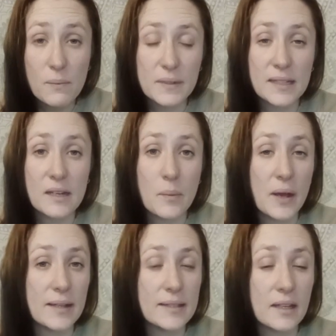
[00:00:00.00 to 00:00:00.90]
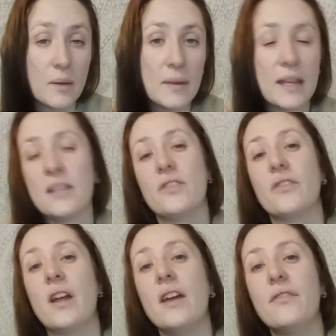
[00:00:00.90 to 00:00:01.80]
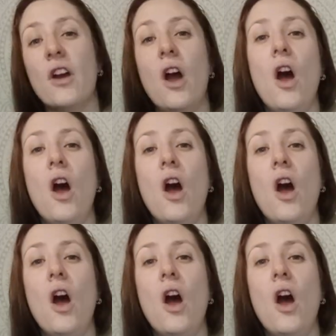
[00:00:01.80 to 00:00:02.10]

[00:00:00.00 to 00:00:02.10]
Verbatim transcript: represent a person coming into your life